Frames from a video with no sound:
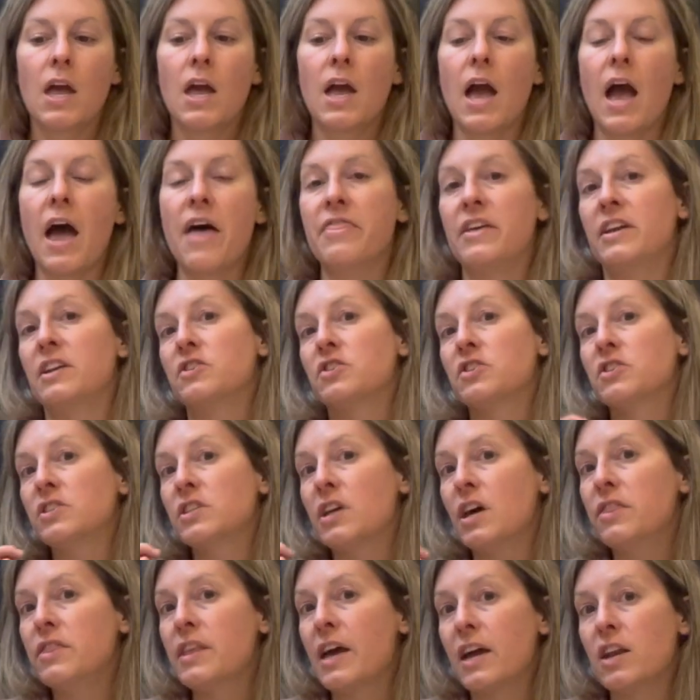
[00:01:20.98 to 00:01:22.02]
And then just
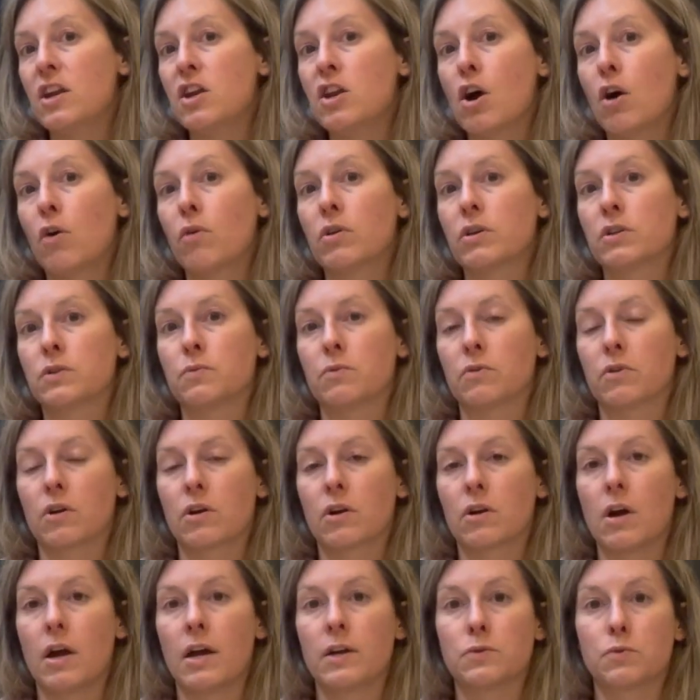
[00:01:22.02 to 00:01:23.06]
on that note, as
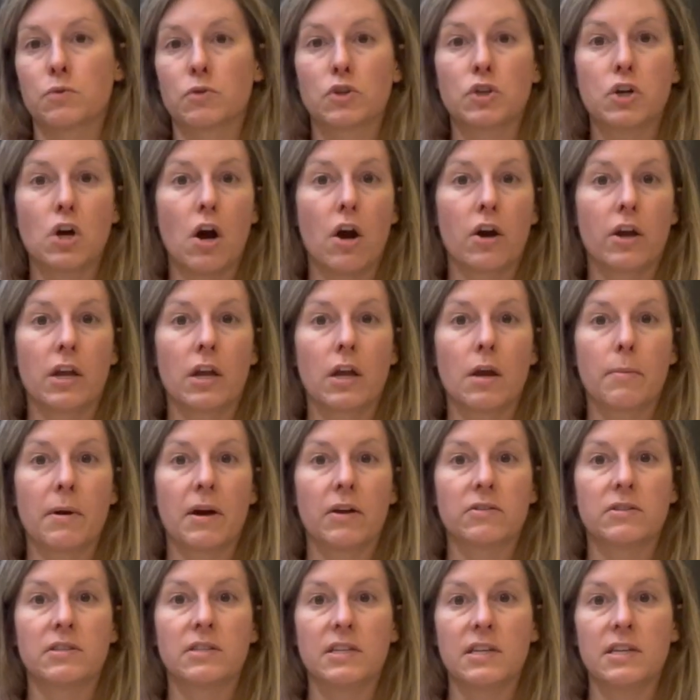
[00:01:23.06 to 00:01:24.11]
we're talking about
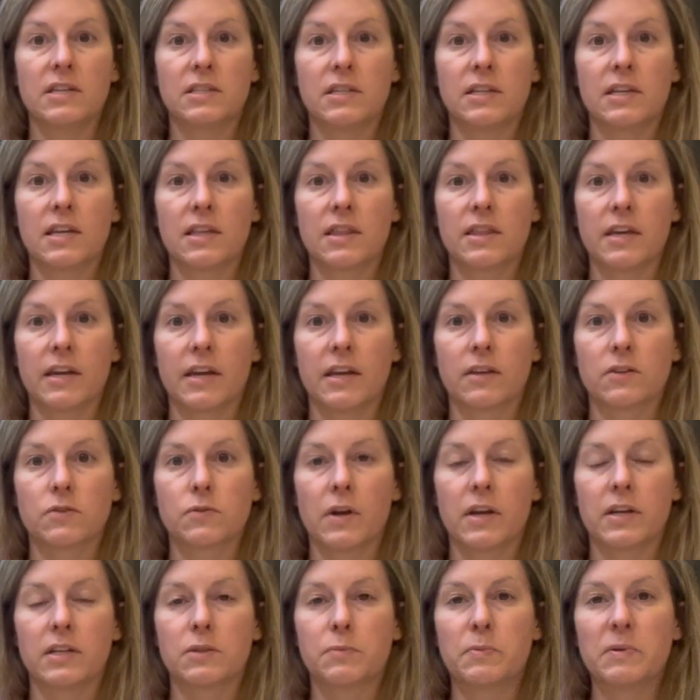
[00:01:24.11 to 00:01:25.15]
seasoning things,
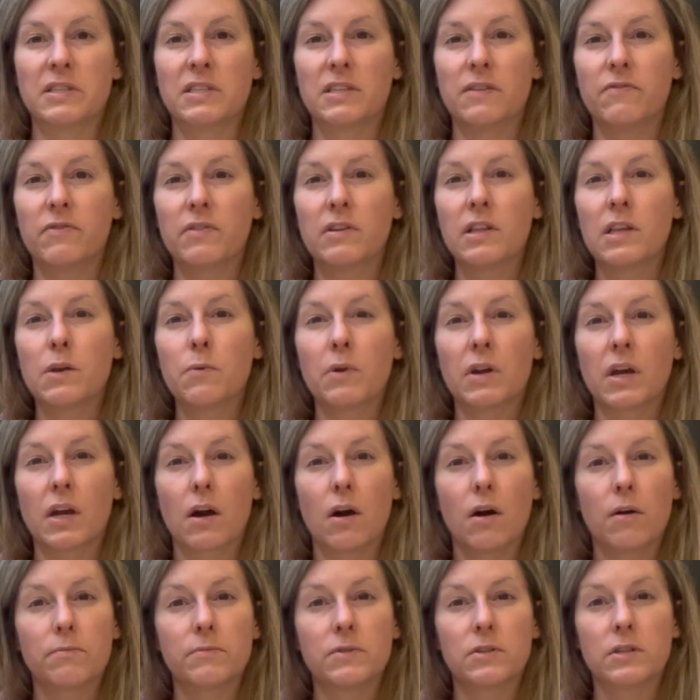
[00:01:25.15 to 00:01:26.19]
right? Specifically when it
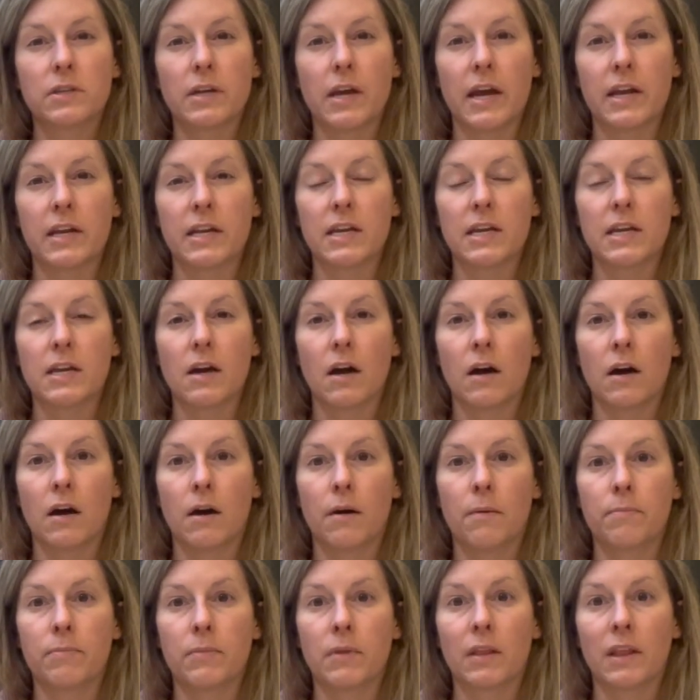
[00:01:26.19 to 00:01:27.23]
comes to any
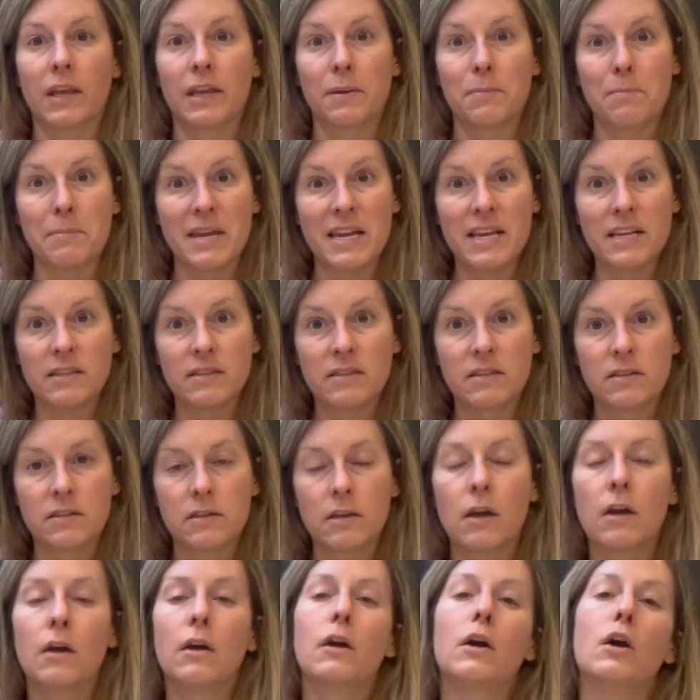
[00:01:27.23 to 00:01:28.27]
like meats,
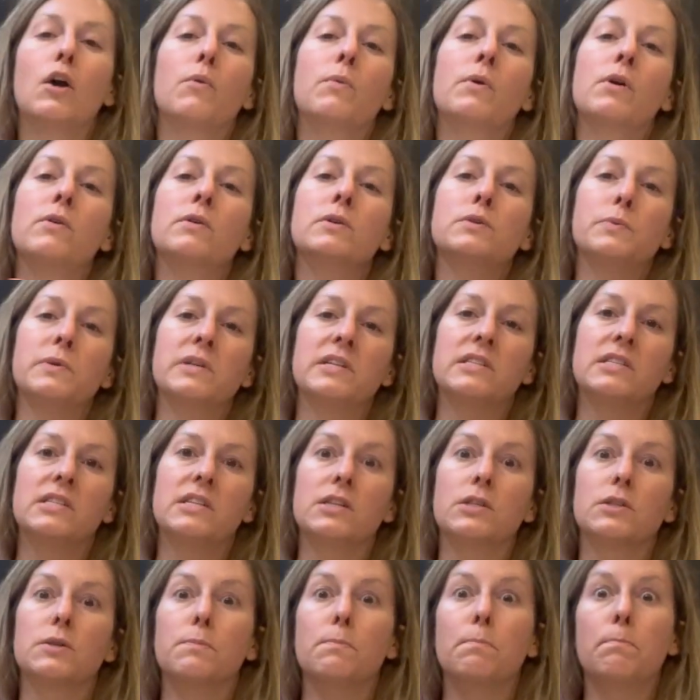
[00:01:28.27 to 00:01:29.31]
we always want to
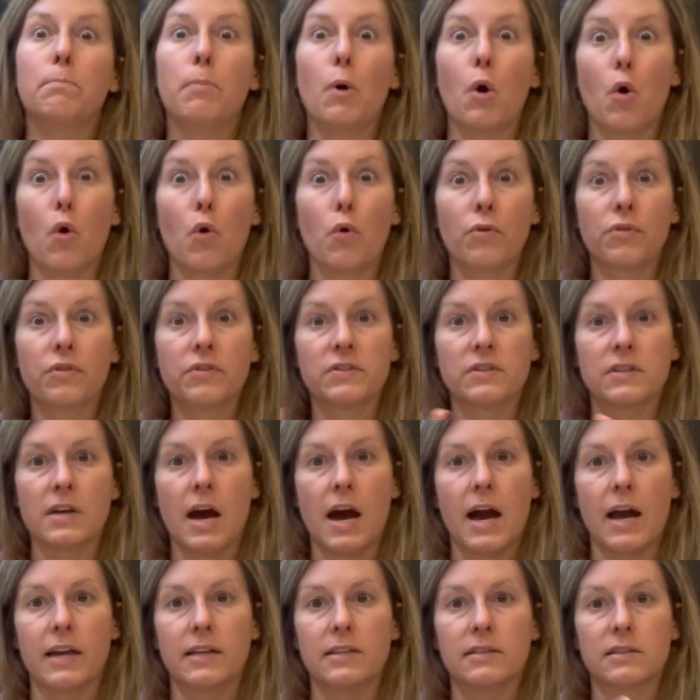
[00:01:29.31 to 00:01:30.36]
season both
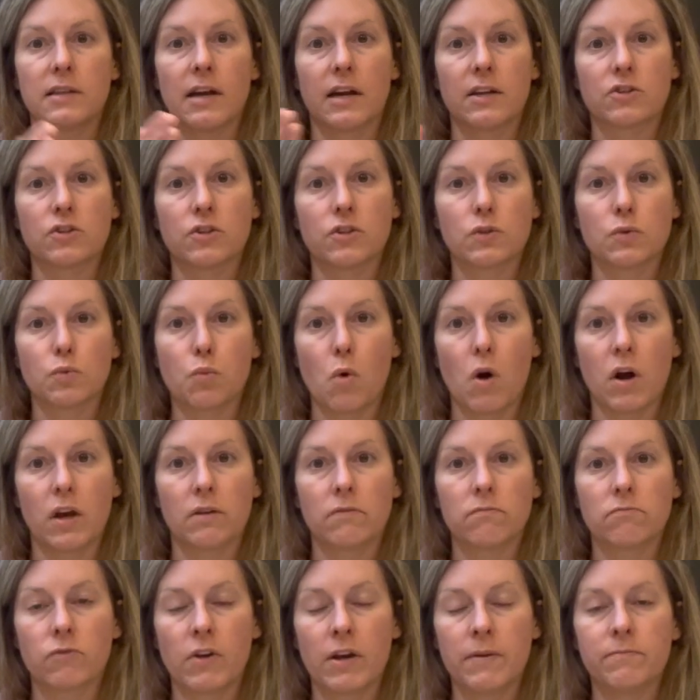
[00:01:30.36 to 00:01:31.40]
sides, not just one,
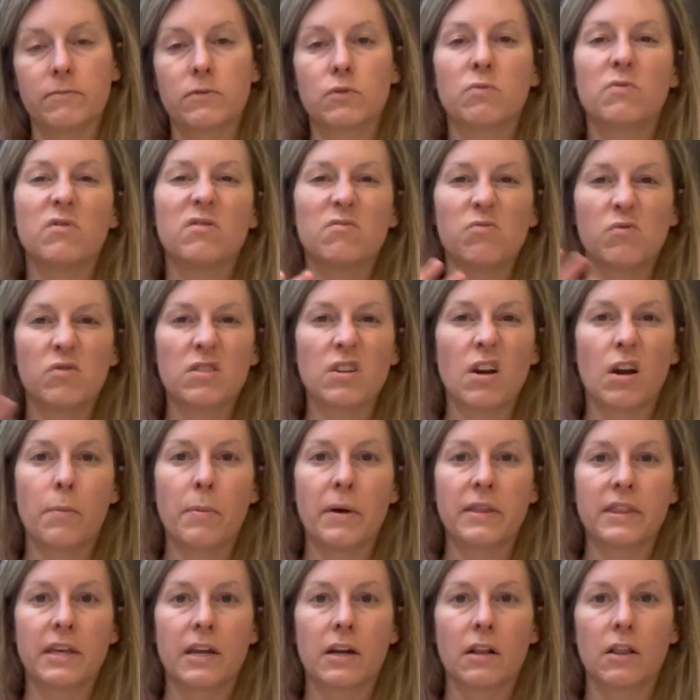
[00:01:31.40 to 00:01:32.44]
right? So we'll talk
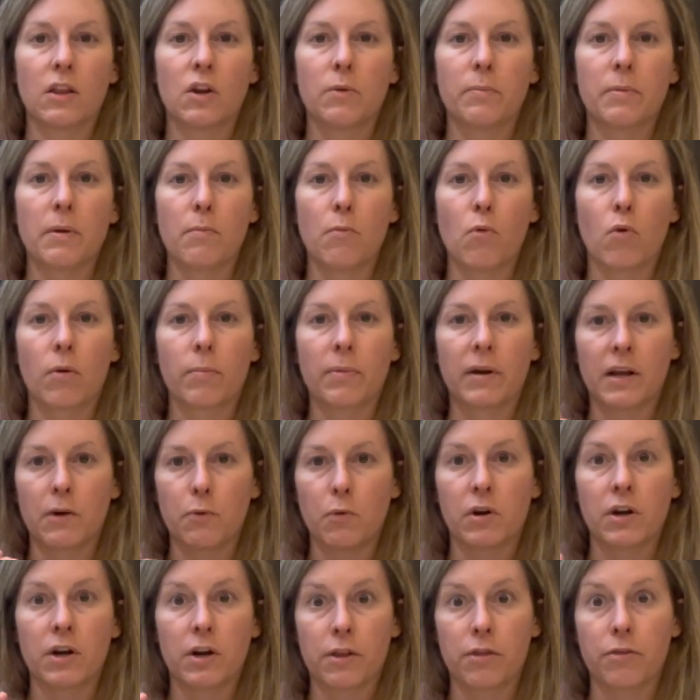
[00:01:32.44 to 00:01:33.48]
about that a little bit more, but I
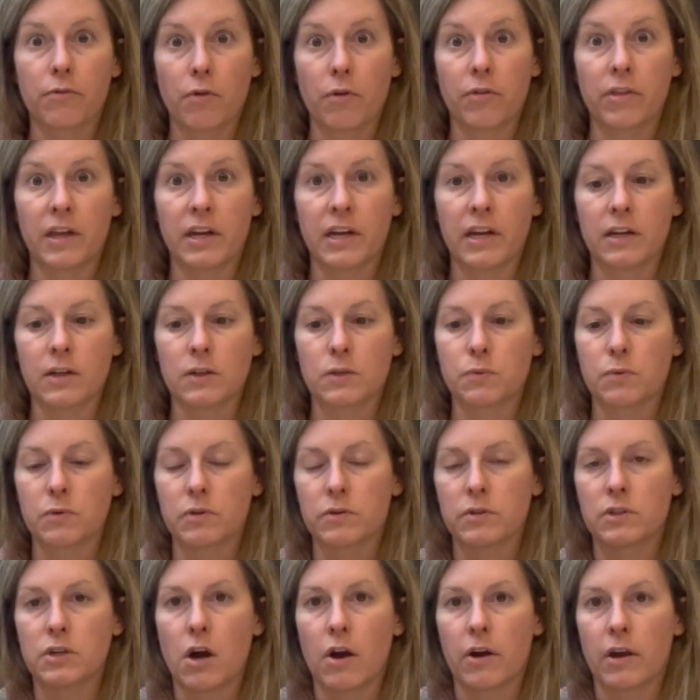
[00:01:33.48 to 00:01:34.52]
wanted to throw that in as we were
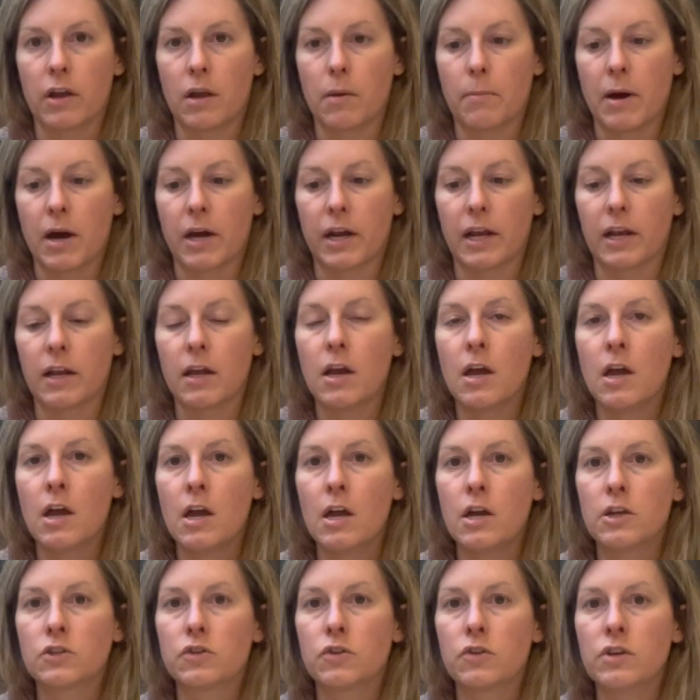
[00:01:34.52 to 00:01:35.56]
talking about it.
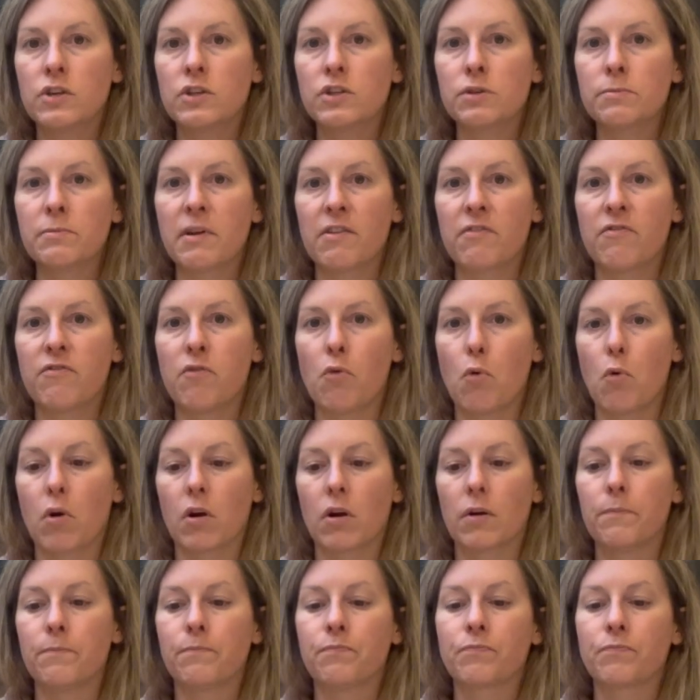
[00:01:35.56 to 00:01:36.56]
So these are my four.